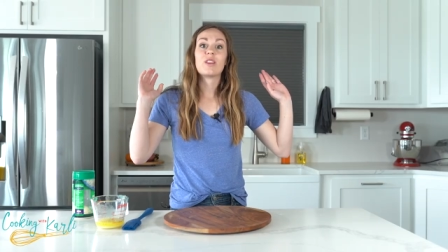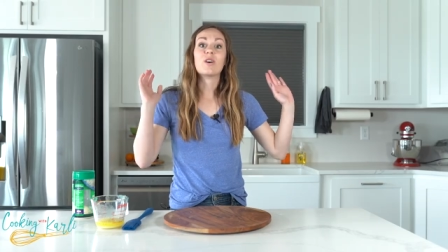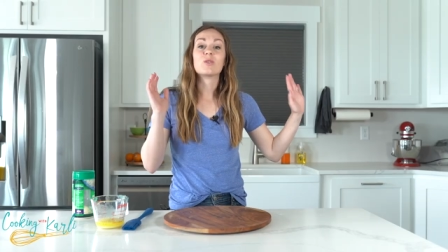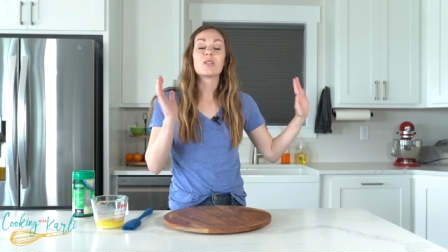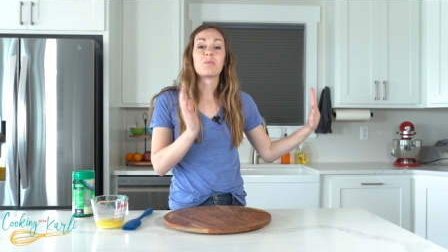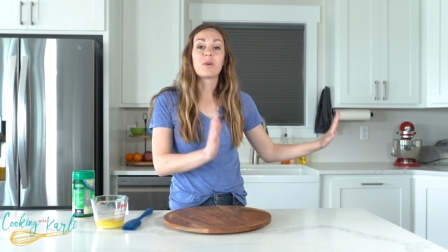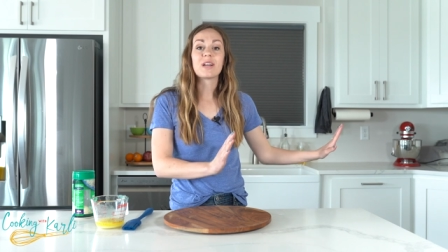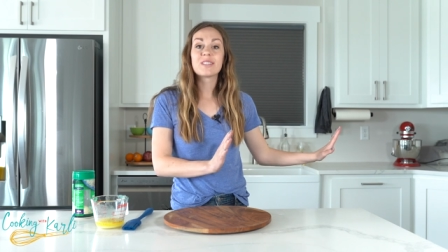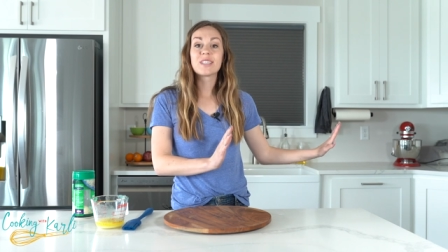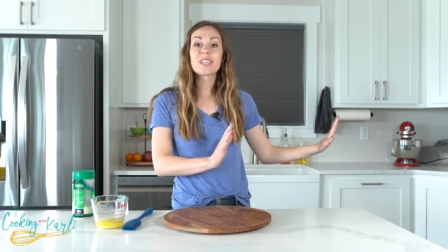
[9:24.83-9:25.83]
Those
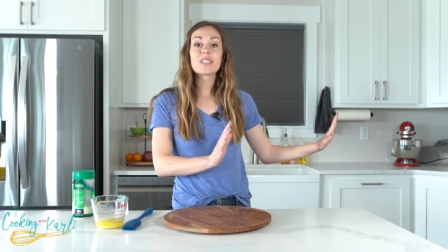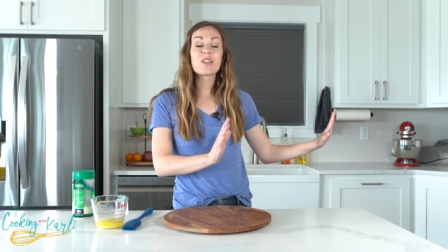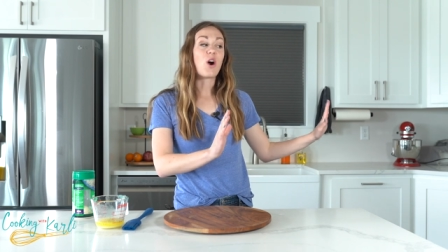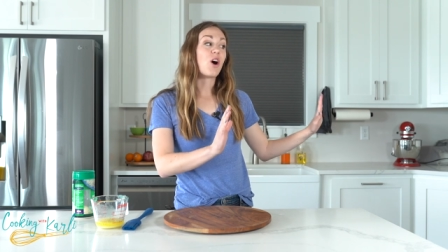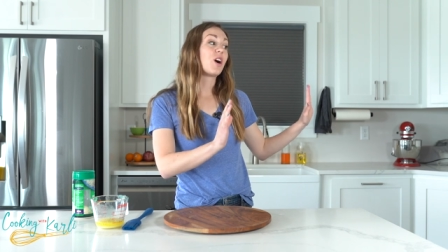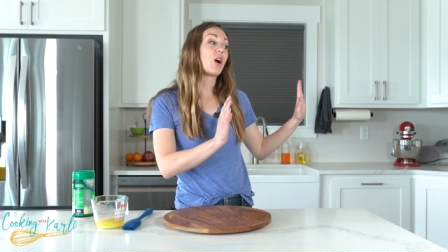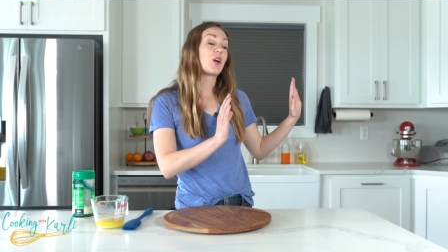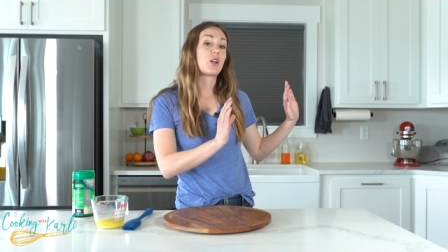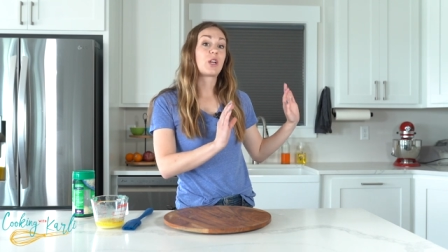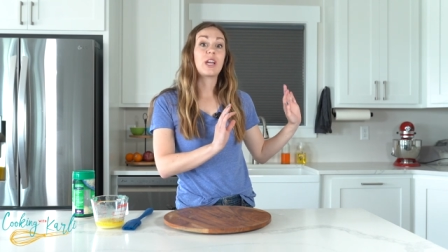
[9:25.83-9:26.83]
breadsticks
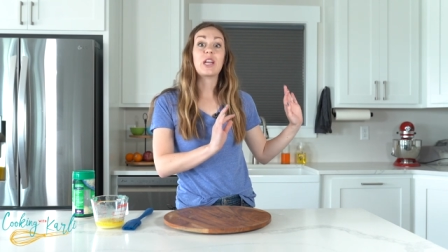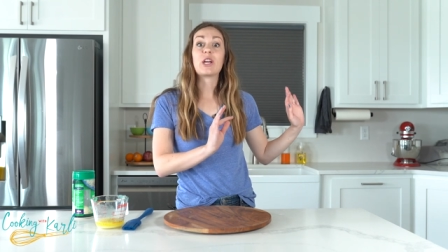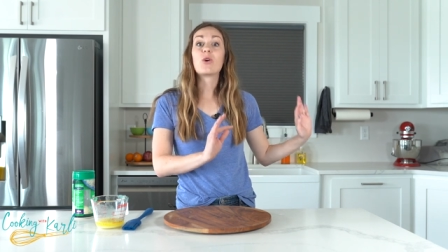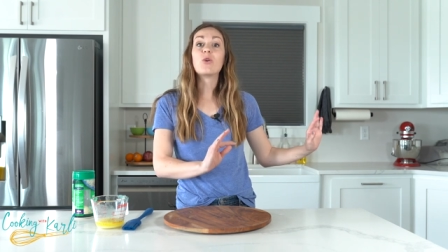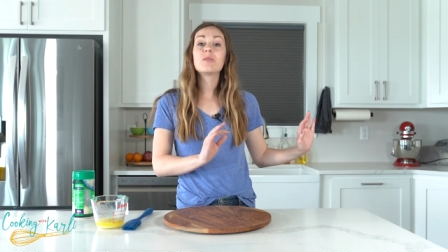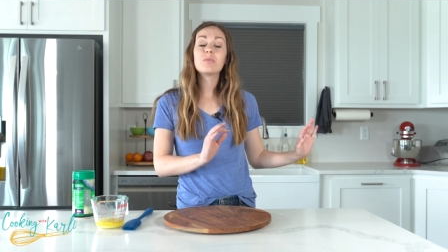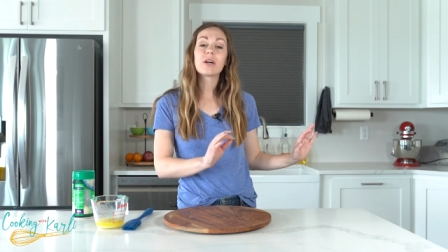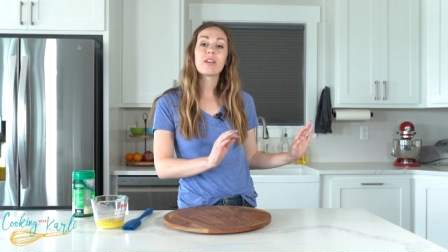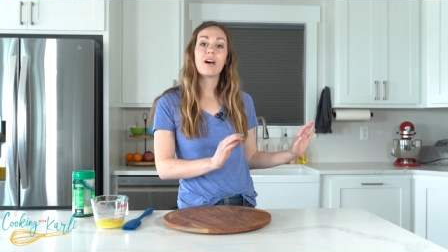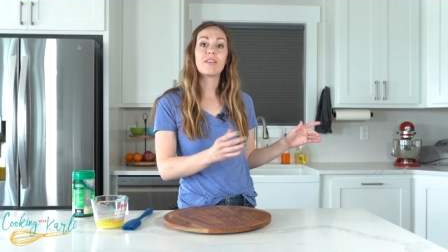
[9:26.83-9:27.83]
are getting golden
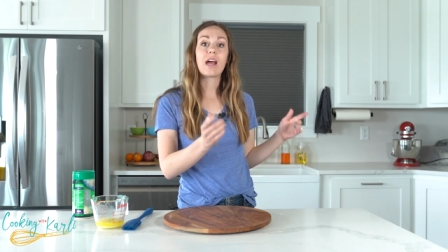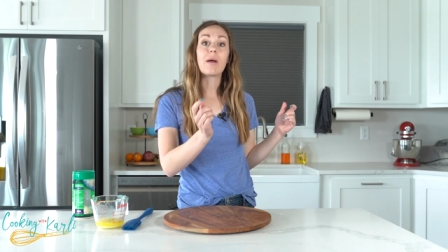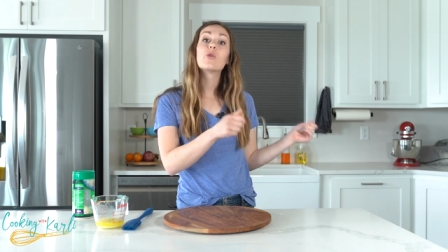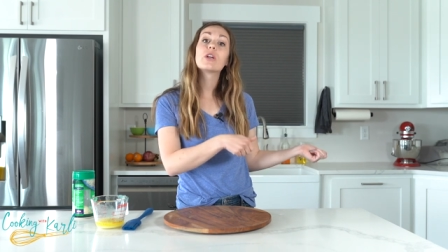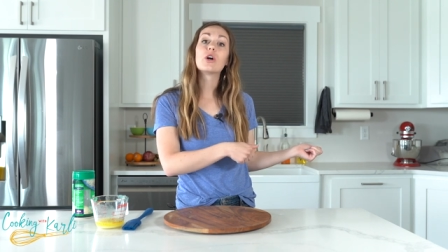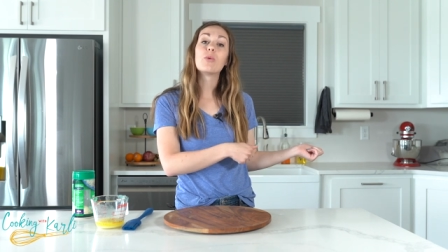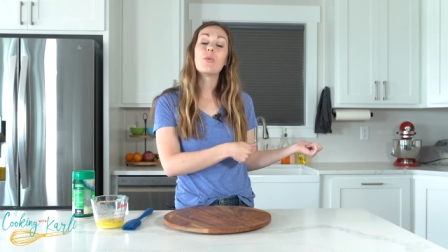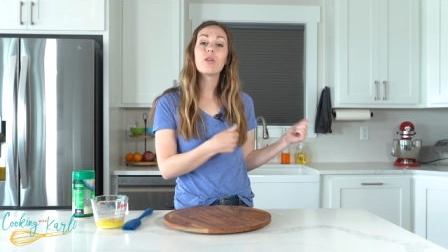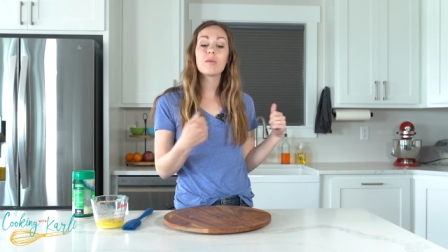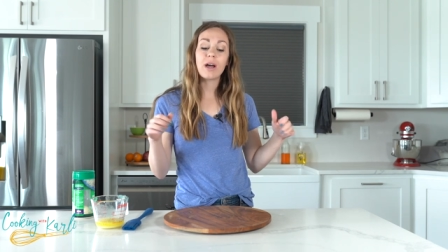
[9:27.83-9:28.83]
brown in the oven. I'm going to go
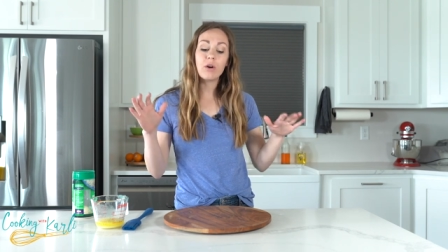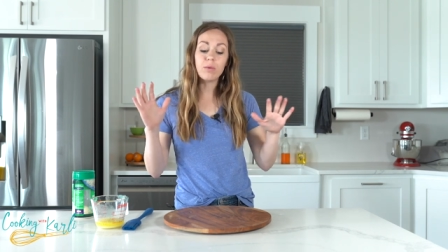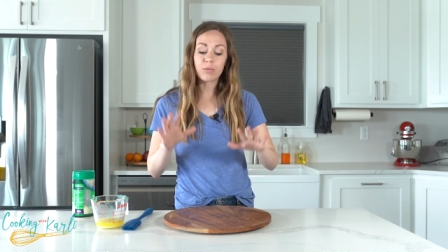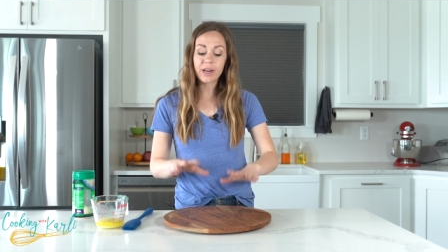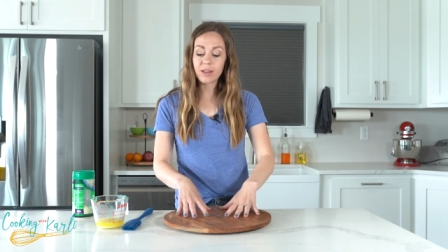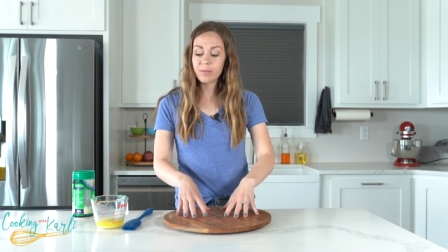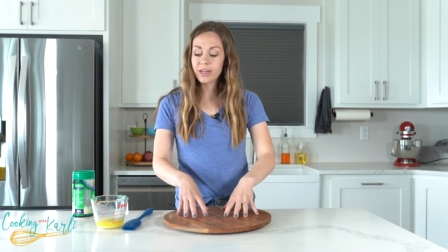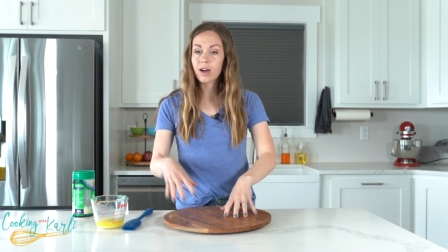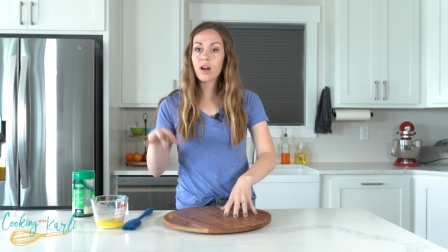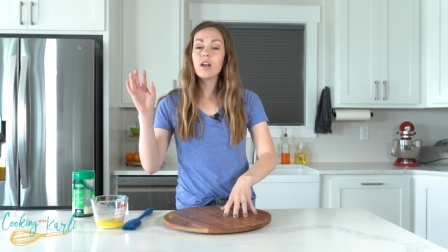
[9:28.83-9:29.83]
pull them out, bring them
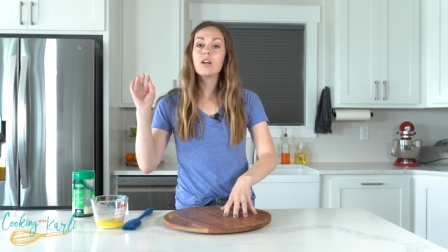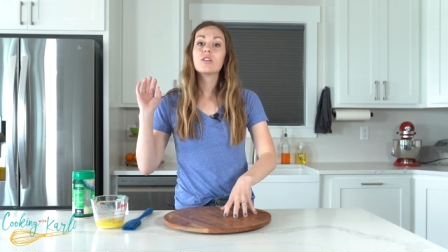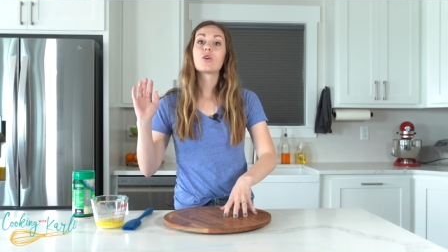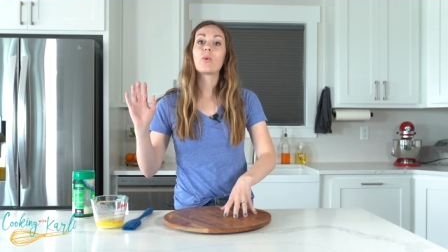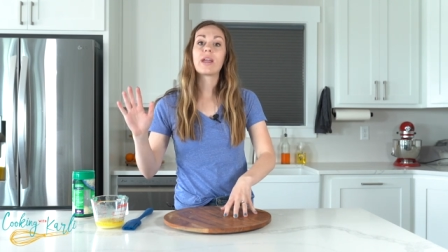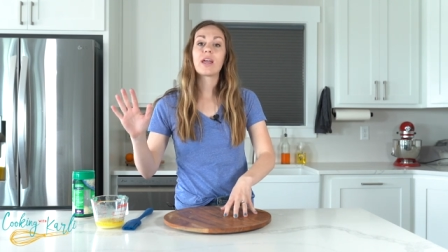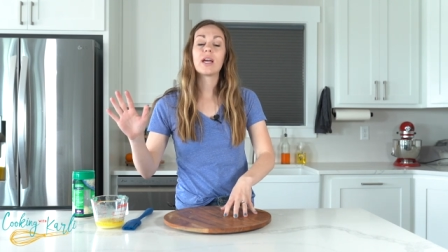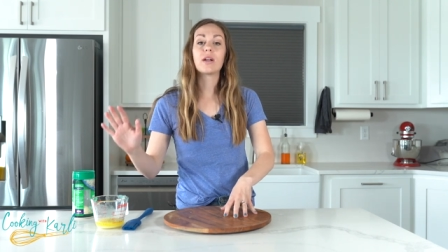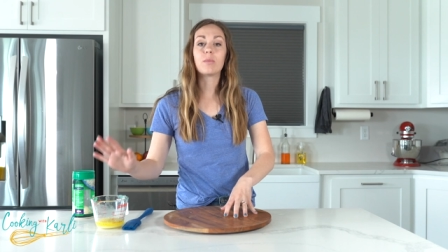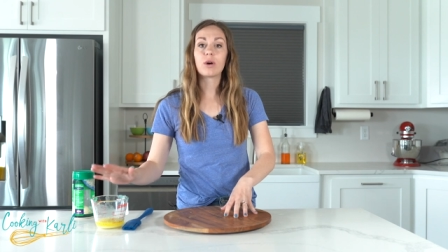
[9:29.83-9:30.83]
here so we
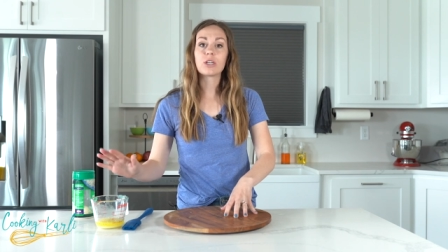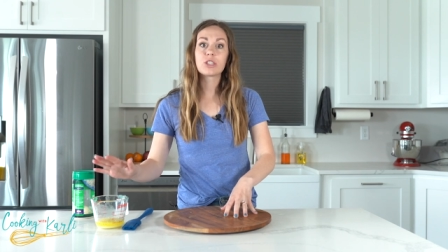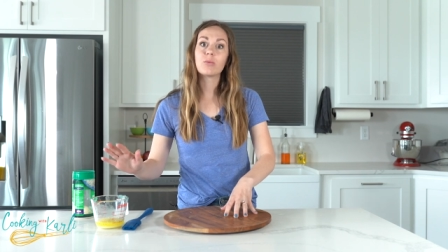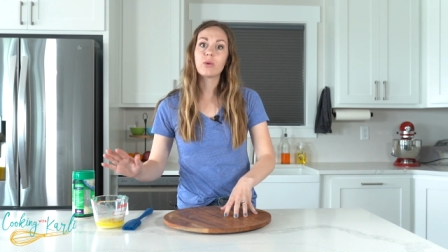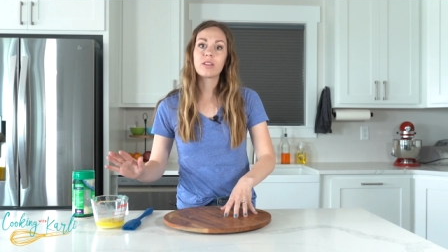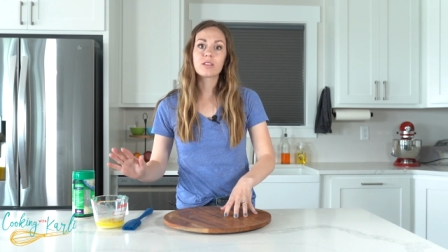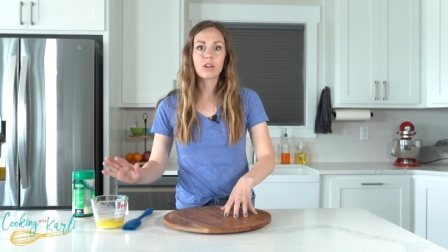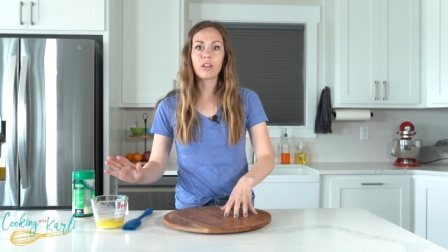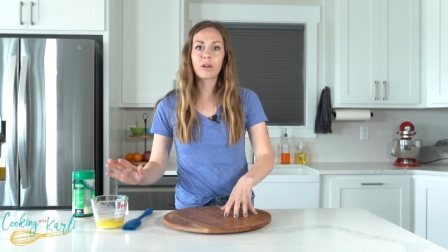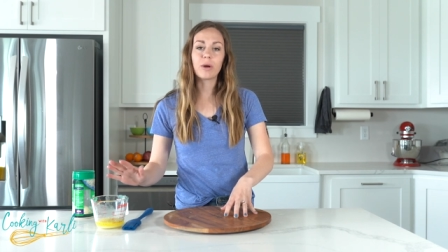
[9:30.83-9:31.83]
can brush them with this
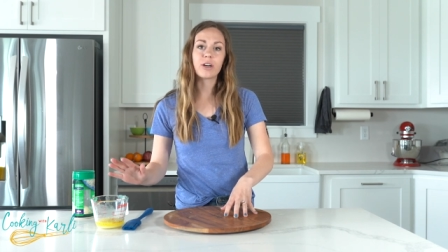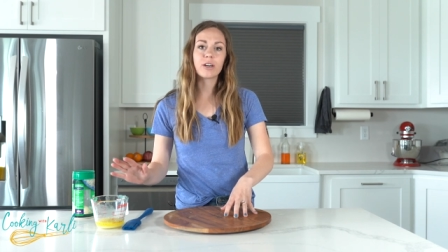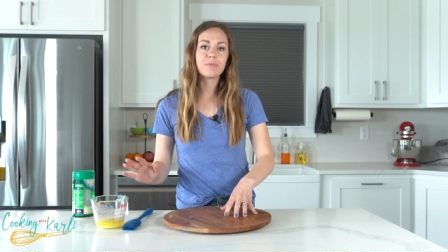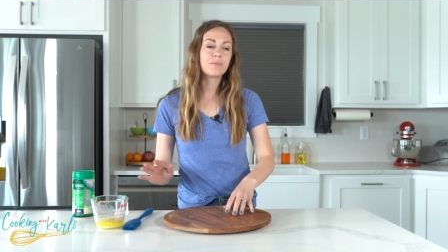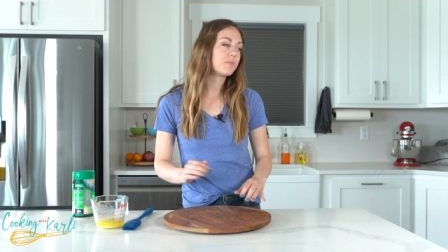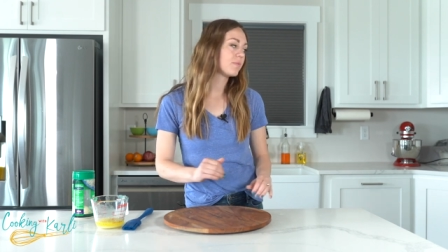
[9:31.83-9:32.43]
garlic butter.